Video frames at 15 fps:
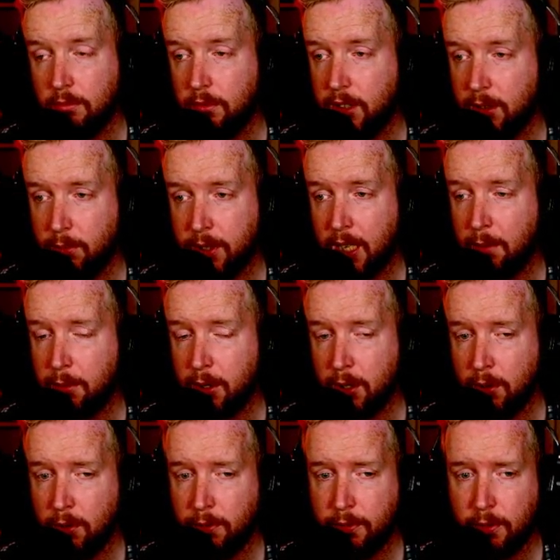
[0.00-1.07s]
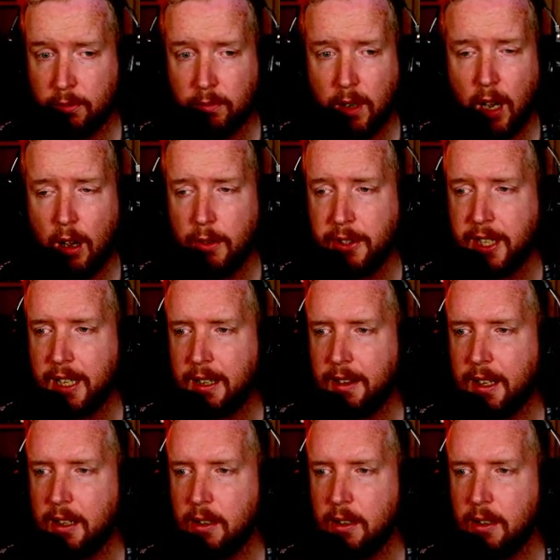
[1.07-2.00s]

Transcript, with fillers: It was absolutely awful. Oh, Skinny, thank you